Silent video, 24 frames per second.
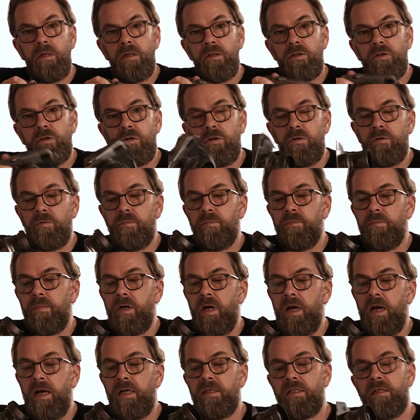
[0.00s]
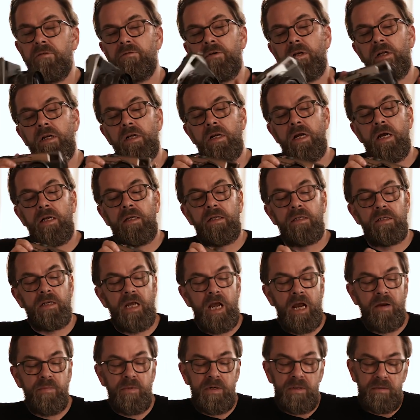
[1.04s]
So I actually really like this
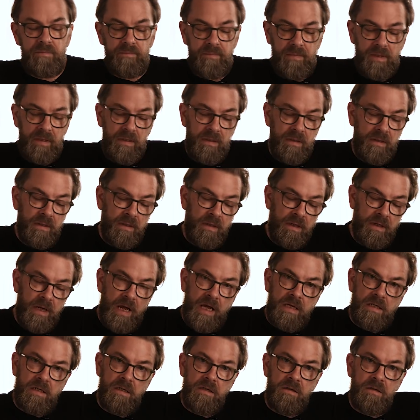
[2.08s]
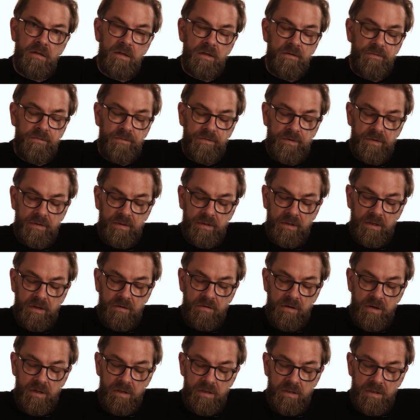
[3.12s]
camera. It has a lot of
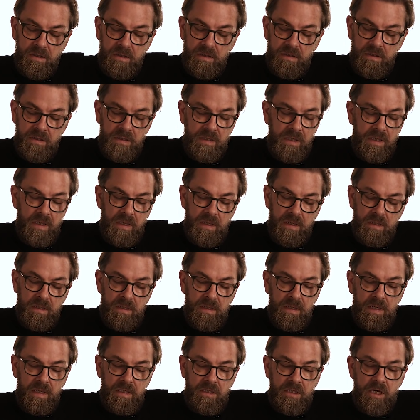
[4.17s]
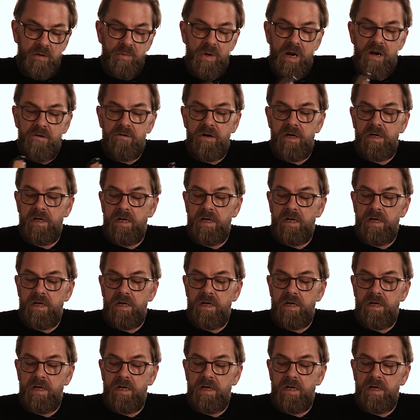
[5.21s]
qualities that somehow I